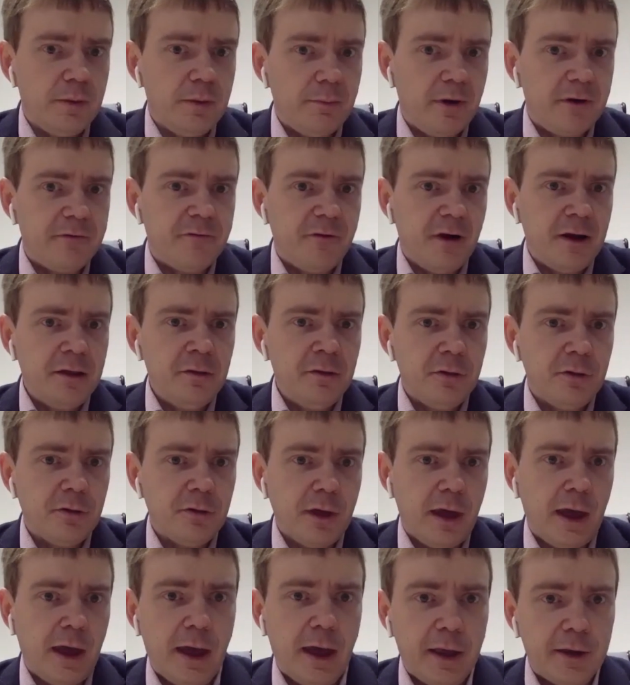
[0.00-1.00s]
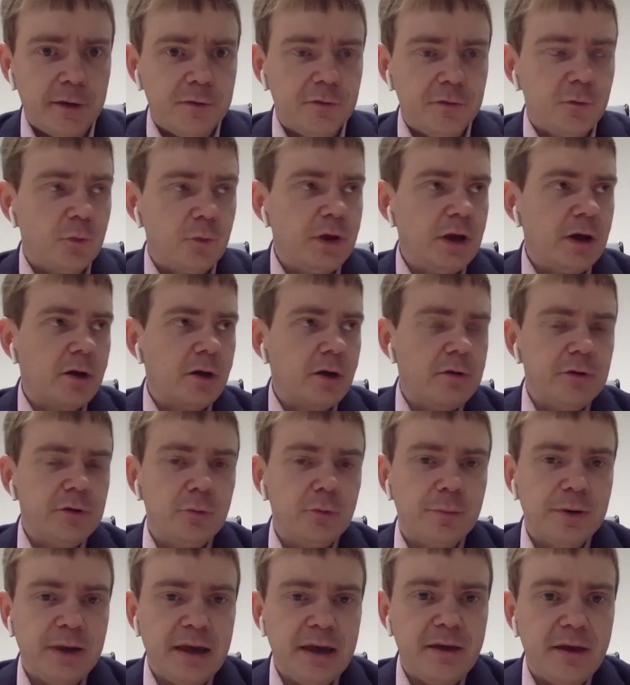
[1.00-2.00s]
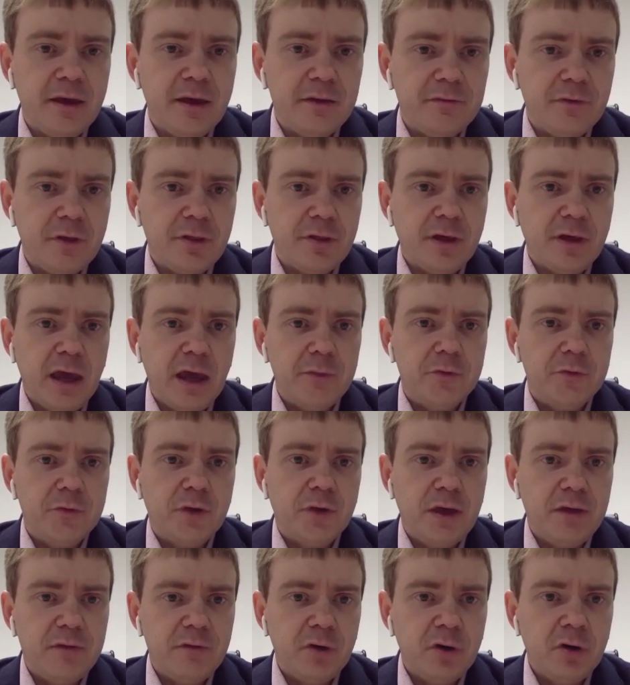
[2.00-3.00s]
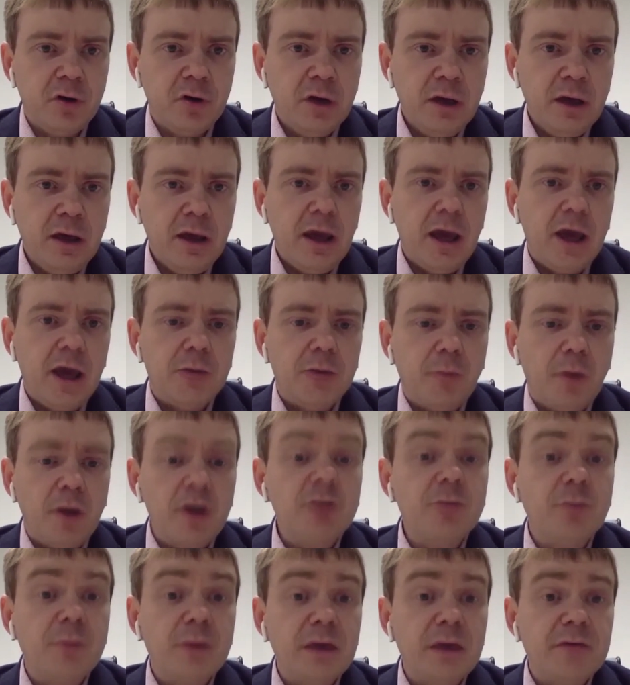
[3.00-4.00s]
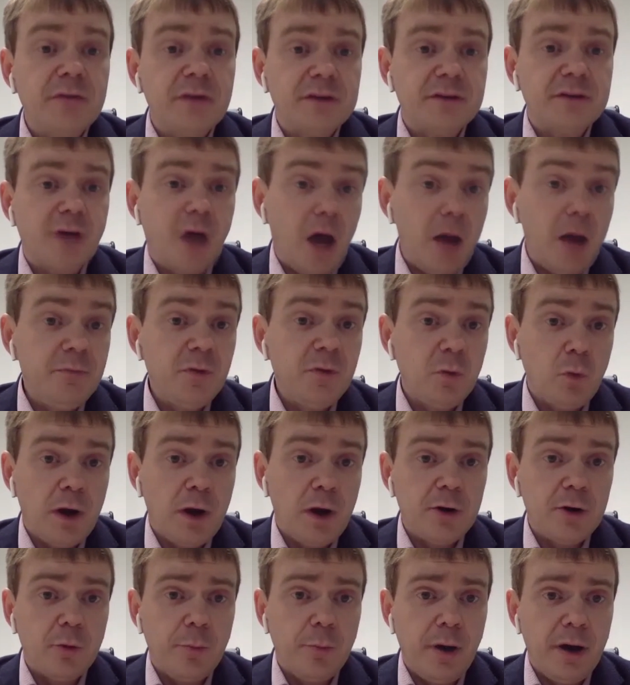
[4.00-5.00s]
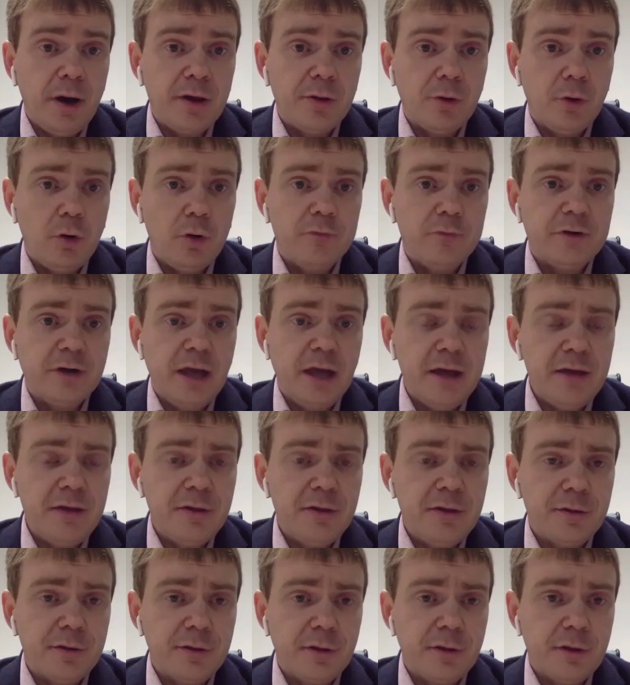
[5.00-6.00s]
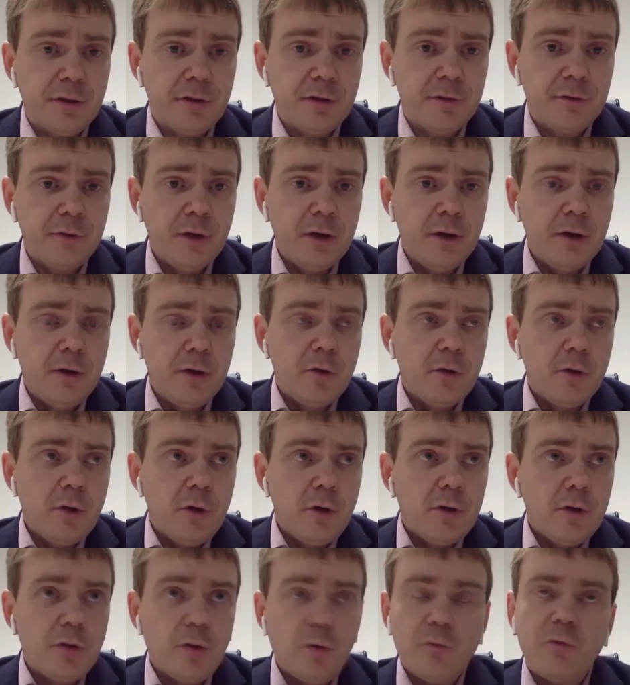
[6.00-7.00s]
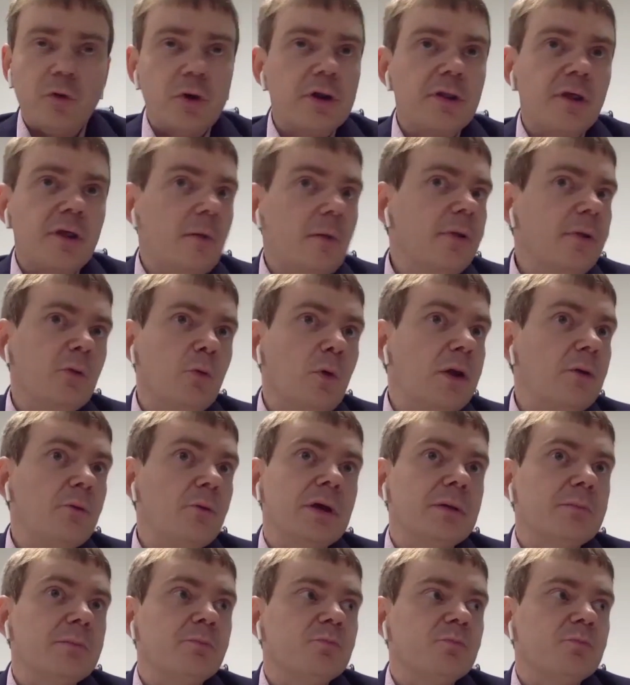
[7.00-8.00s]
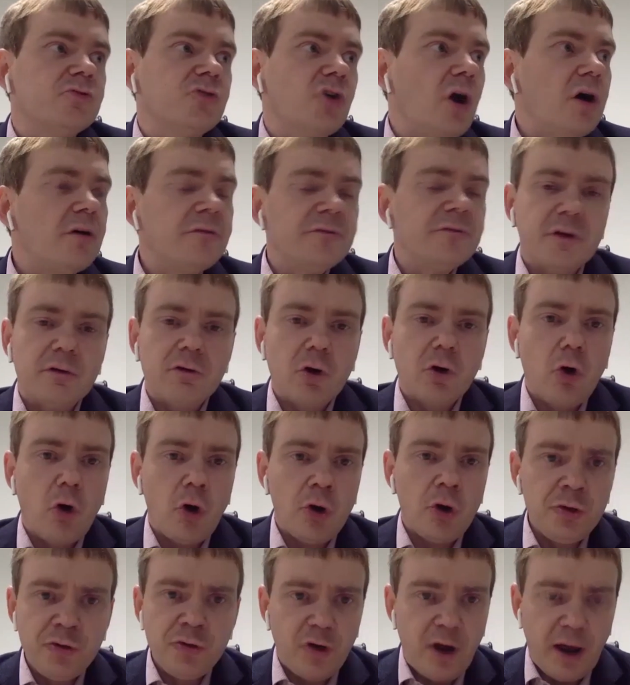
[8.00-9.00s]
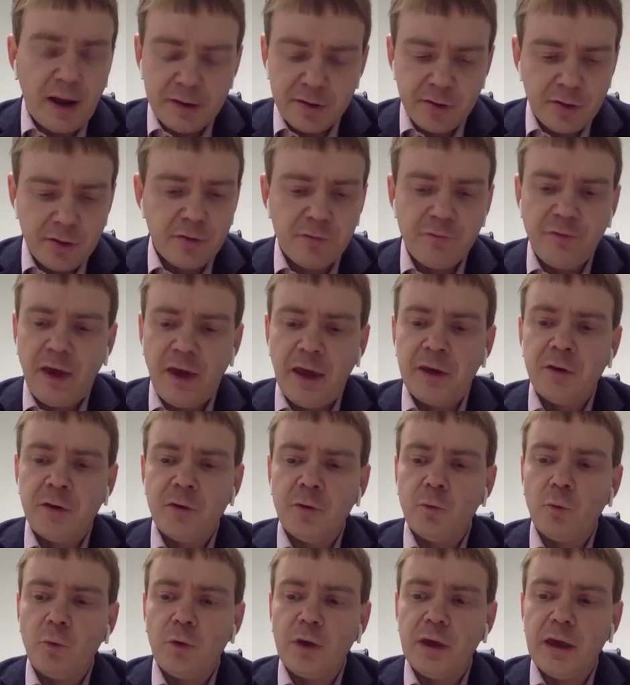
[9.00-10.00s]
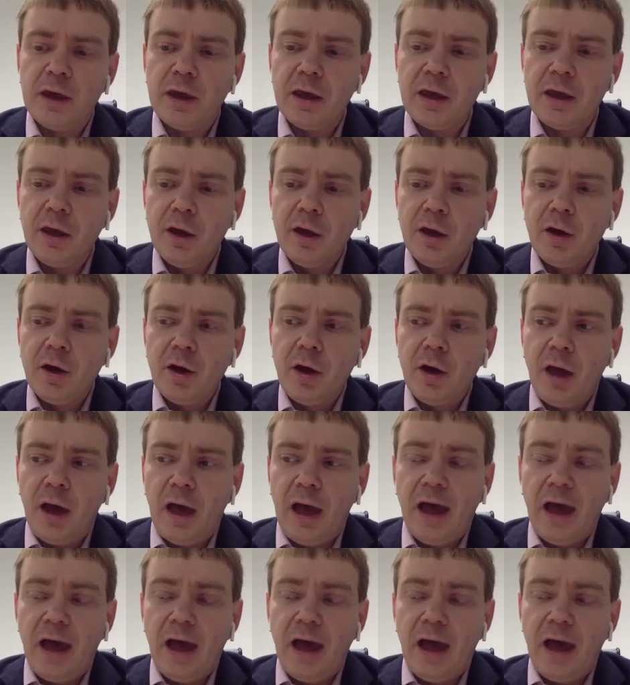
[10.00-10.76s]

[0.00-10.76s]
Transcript: to be my friends and we are going to play in this game together. And might be that I'm the one who buys all the licenses. So for example, when we draft our contracts, then we